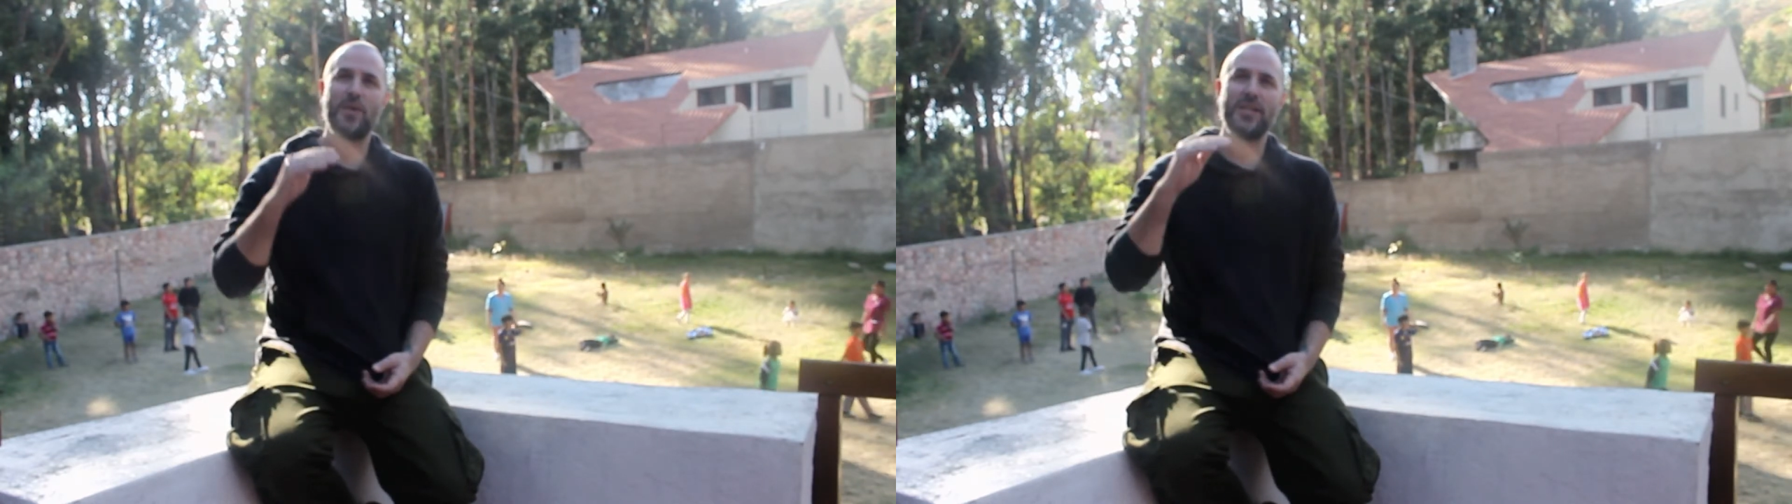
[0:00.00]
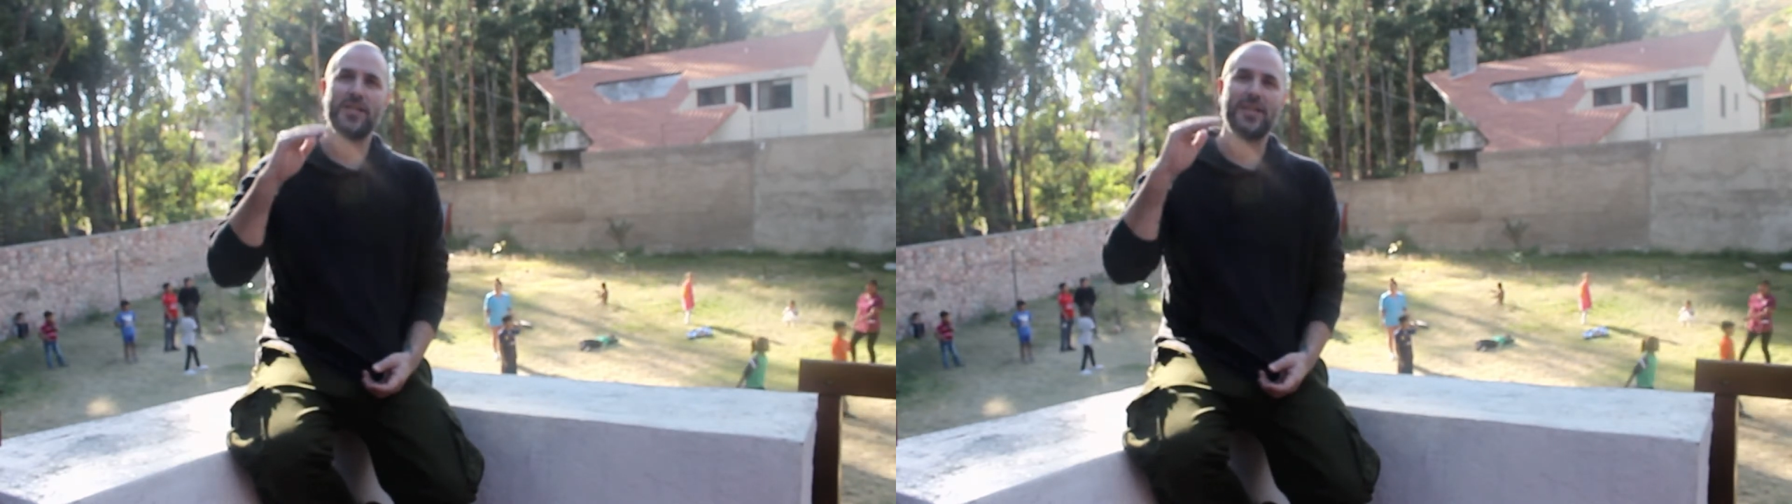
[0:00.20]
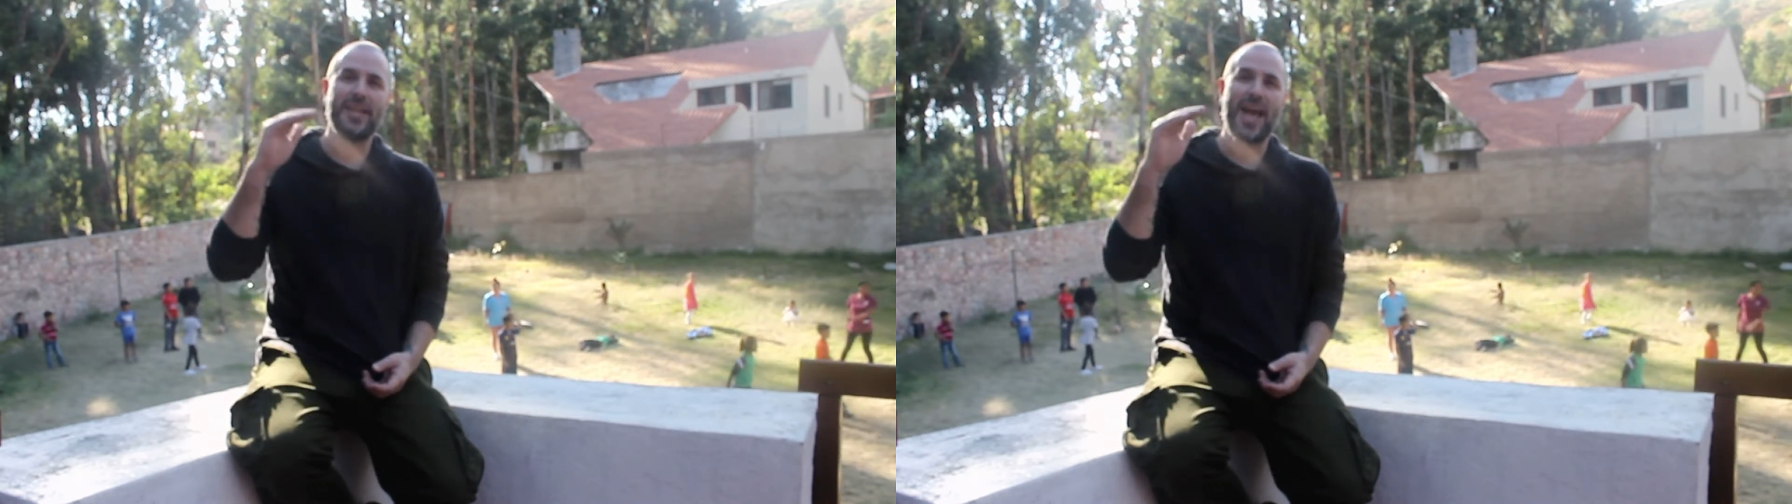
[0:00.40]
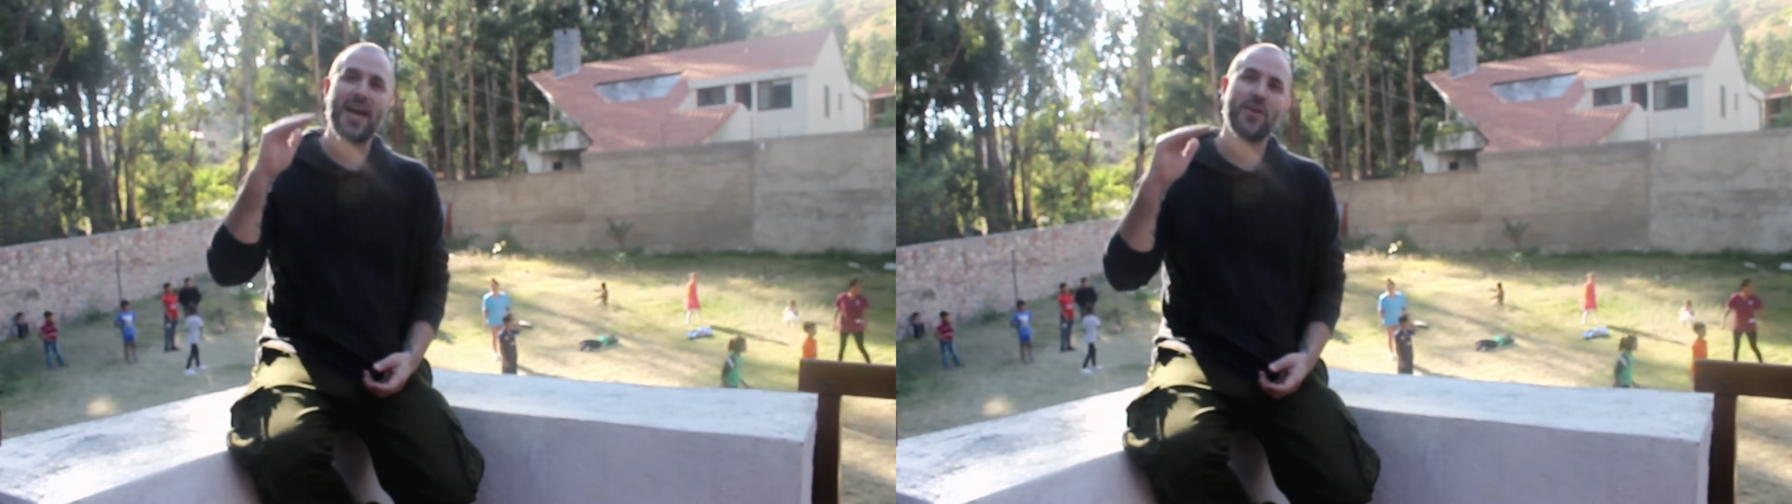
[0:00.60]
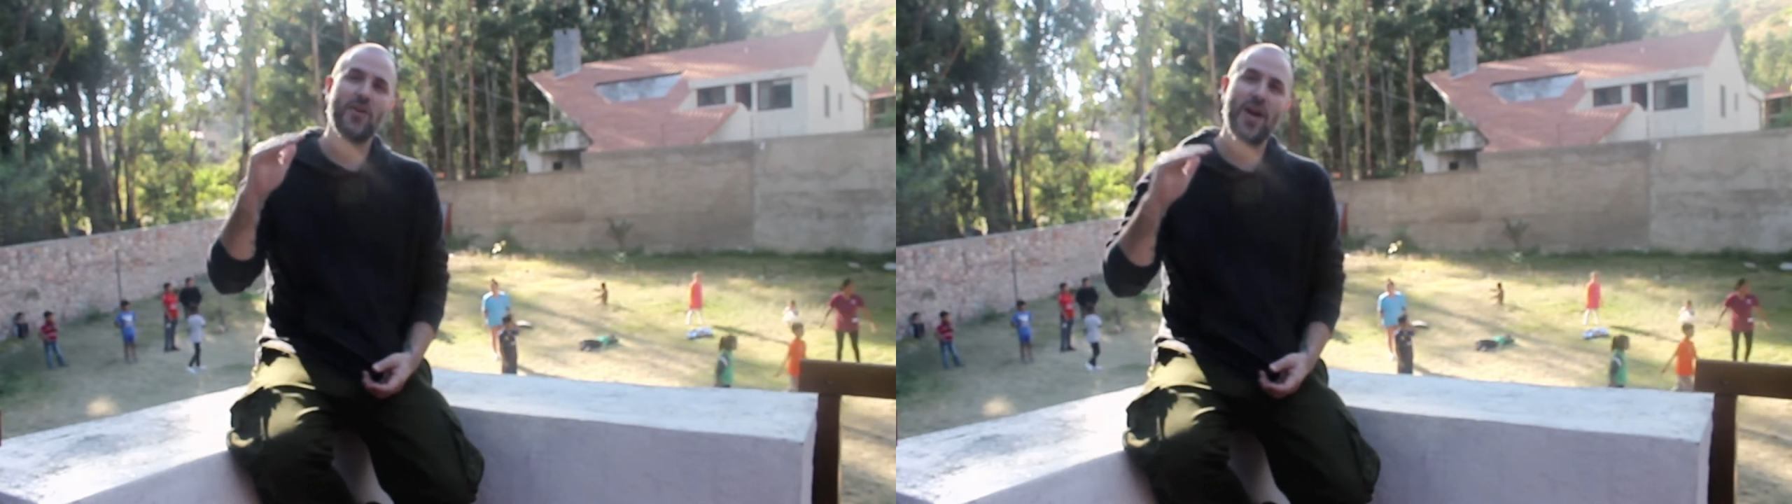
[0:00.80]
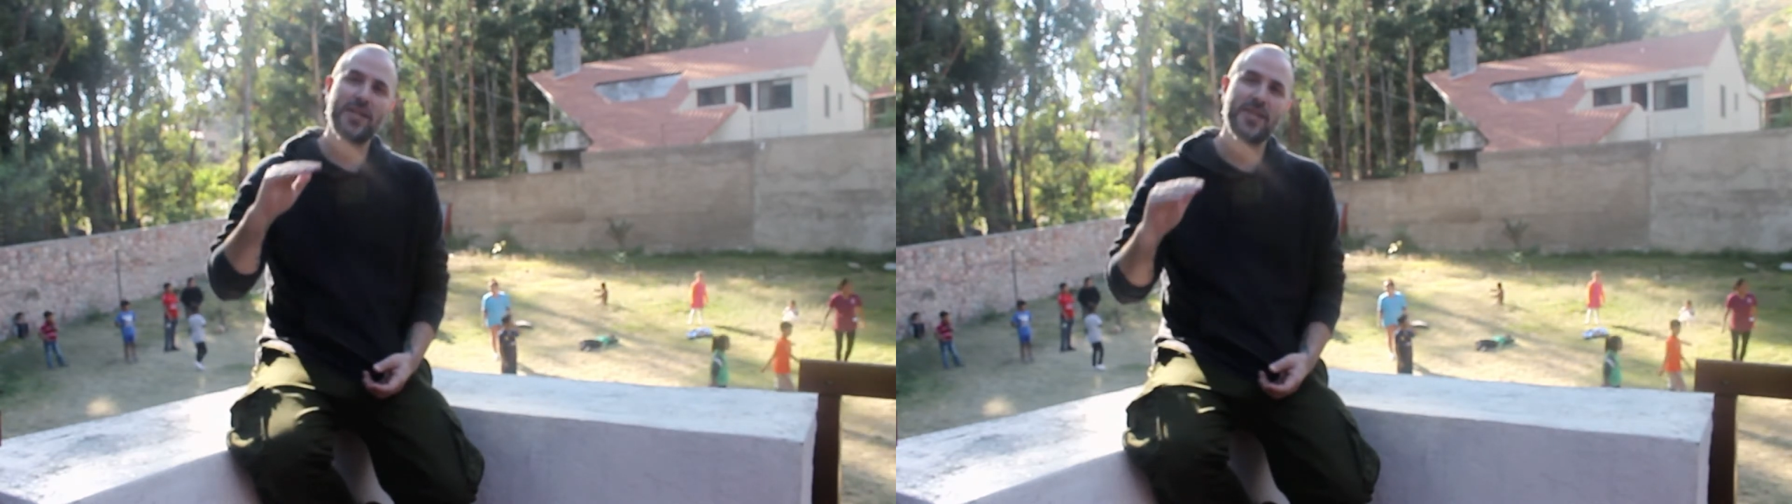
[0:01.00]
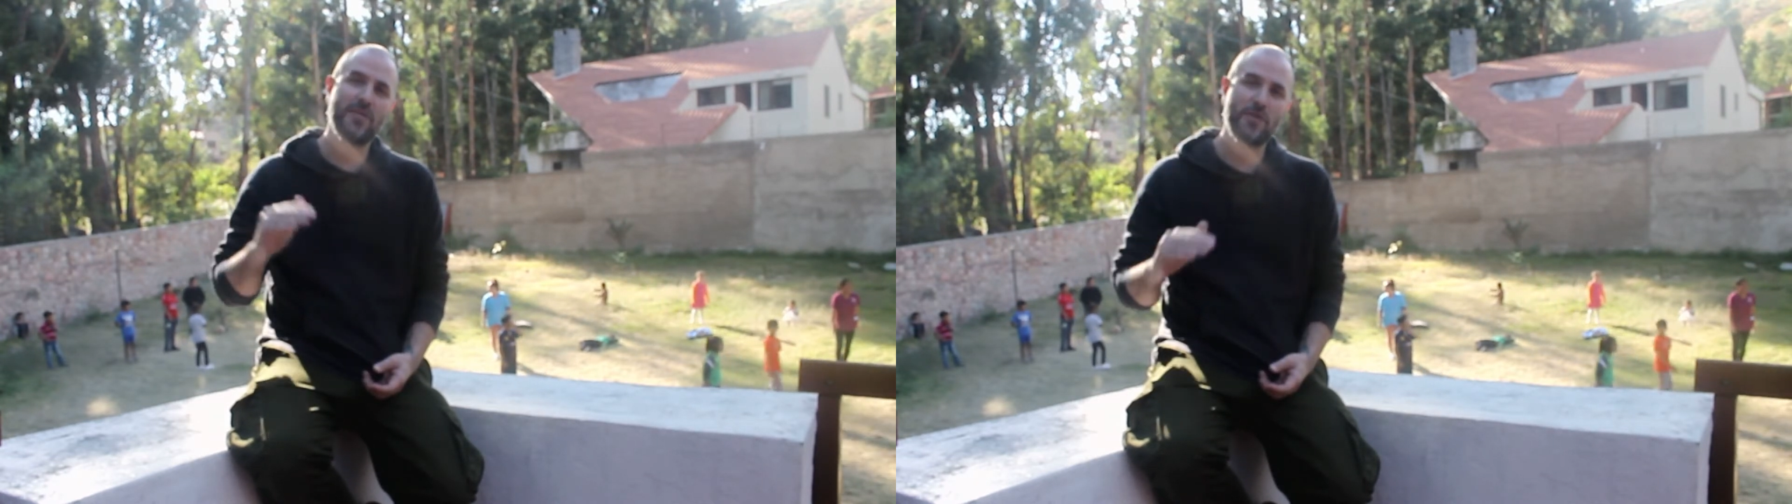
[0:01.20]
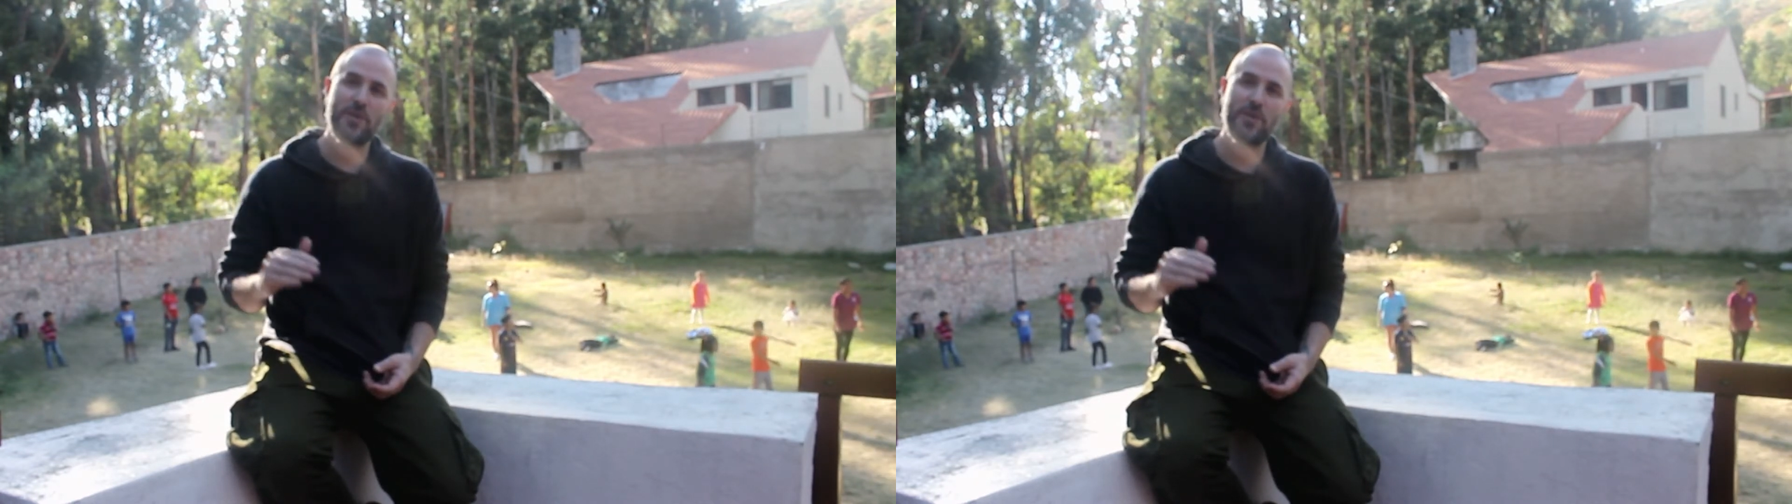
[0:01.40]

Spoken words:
basically categorized every